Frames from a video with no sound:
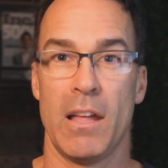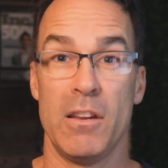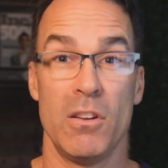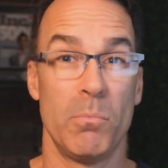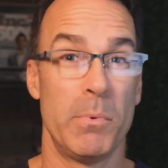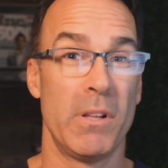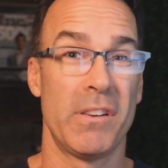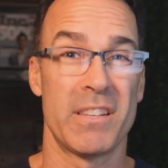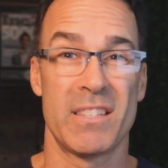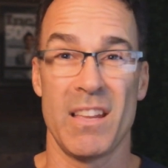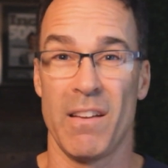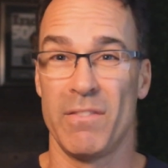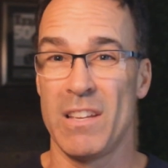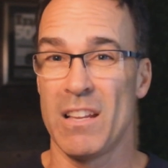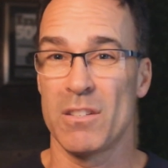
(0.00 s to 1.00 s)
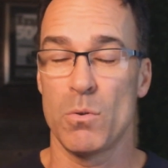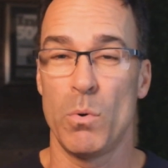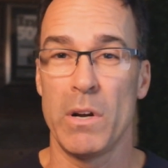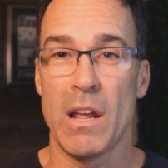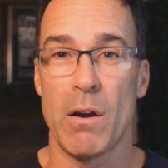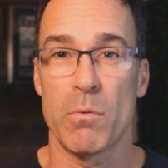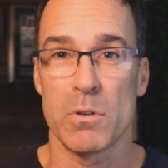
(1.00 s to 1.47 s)
And you'll be able to save 10,
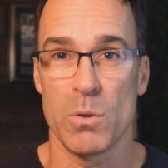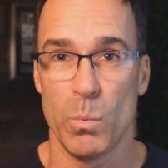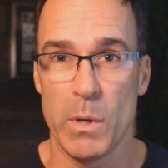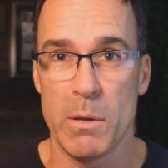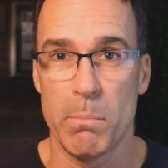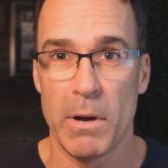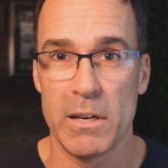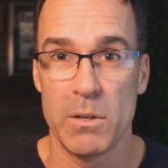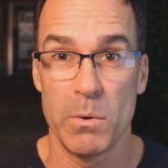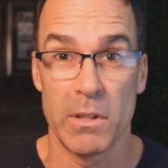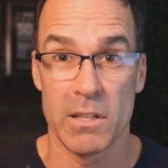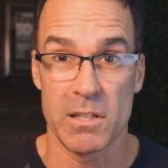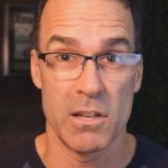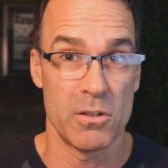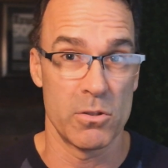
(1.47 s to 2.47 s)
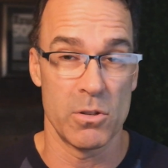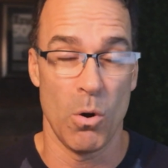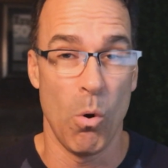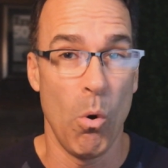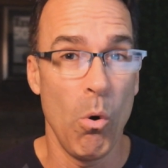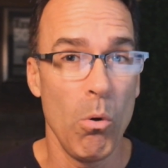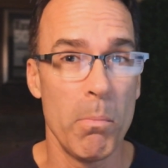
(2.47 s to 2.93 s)
20 hours a week by doing this because there's a
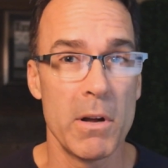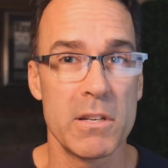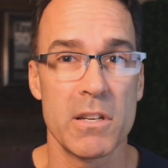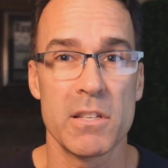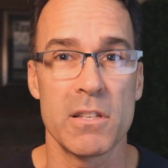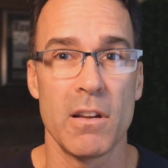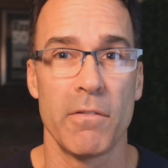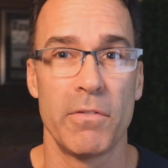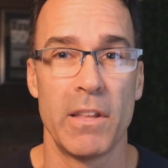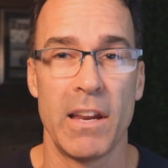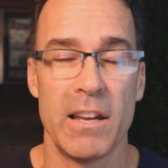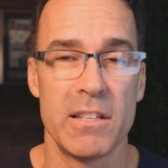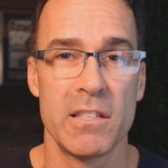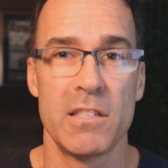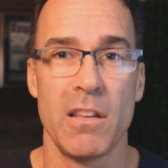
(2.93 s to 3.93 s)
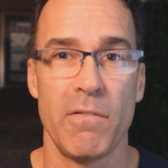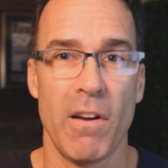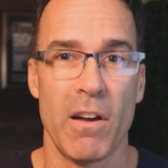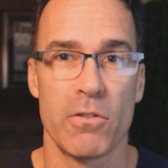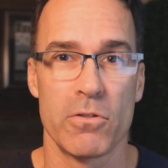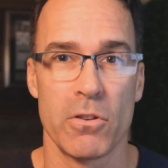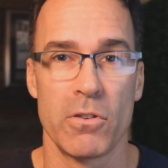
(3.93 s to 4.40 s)
whole bunch of stuff that agency
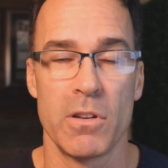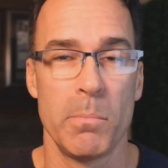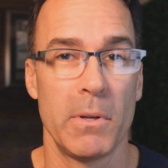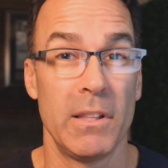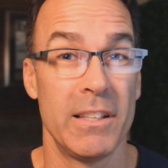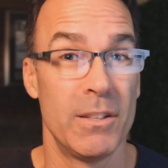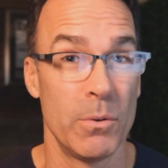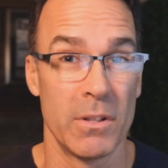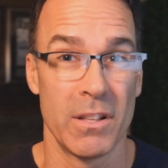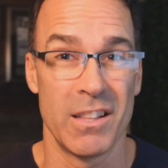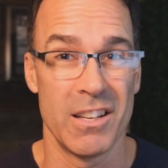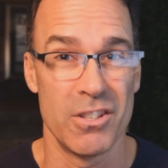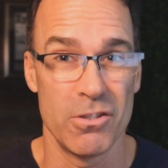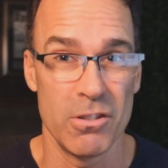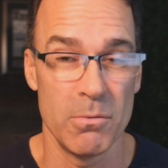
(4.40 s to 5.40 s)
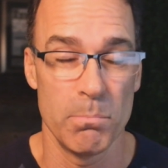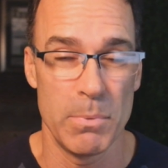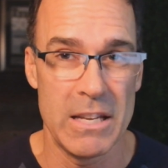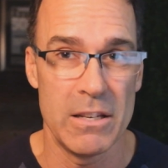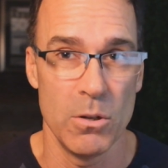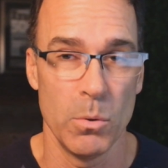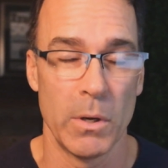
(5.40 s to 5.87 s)
founders are typically doing that they shouldn't
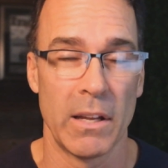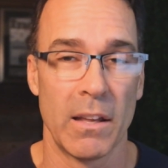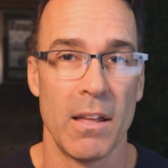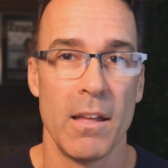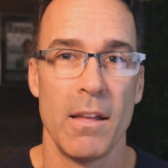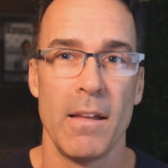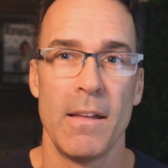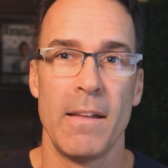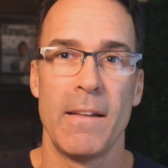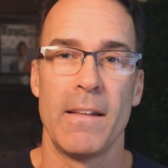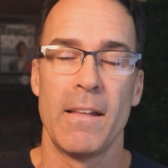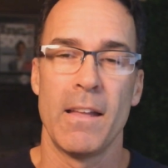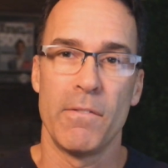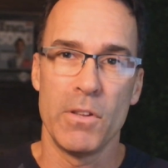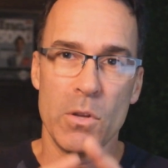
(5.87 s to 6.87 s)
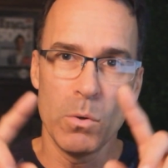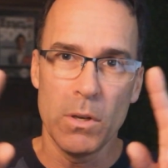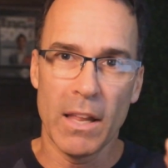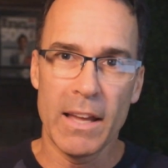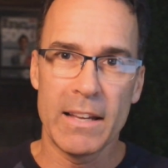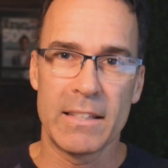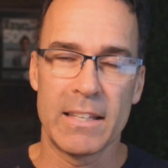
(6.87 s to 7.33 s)
be doing. If you'd
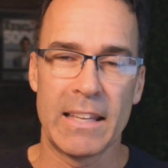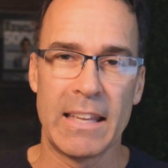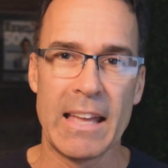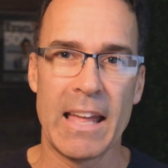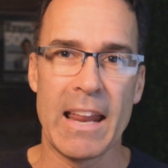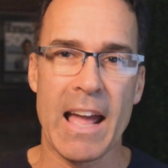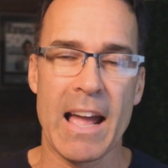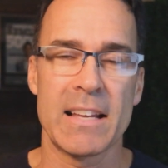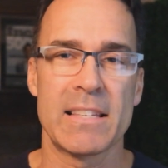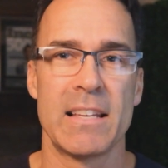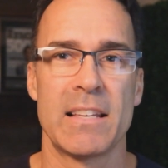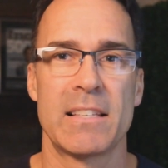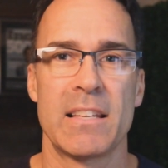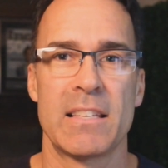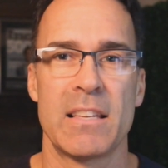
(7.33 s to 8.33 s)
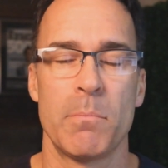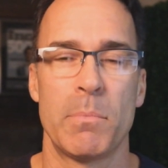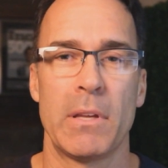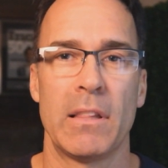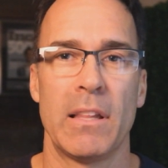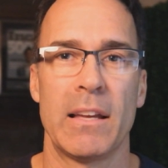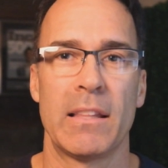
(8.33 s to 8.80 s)
like to get access to
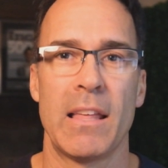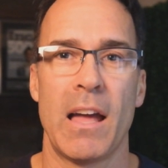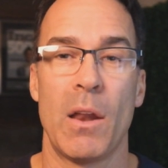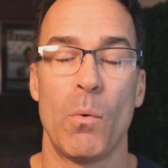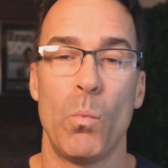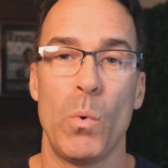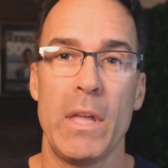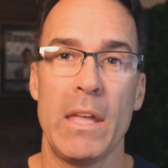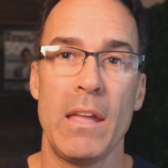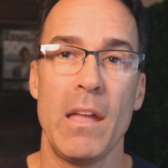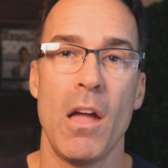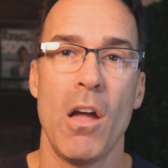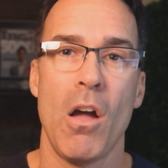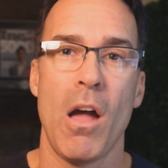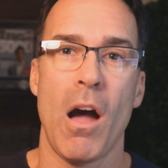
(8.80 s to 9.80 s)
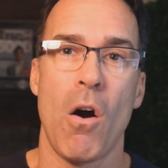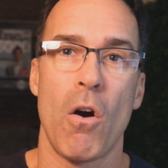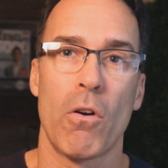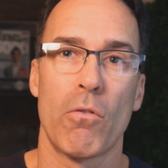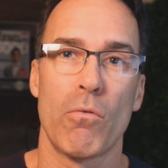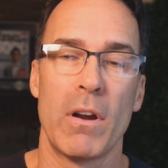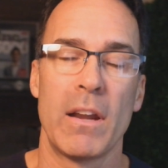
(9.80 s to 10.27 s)
something like that, we
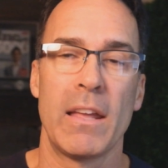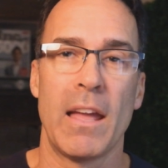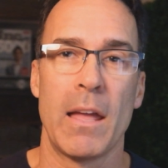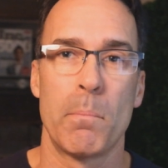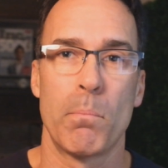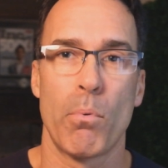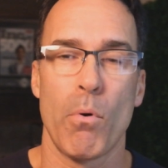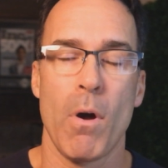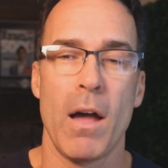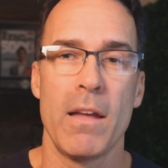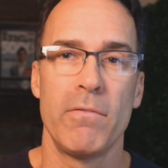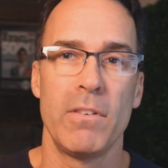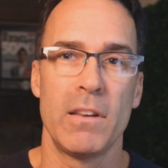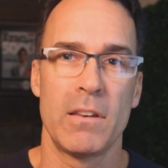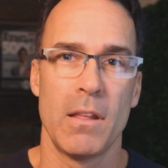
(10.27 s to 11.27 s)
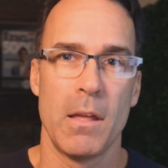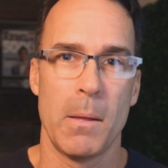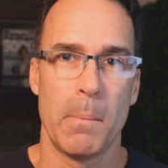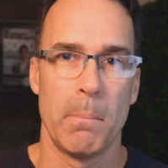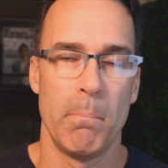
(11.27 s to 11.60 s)
are running a private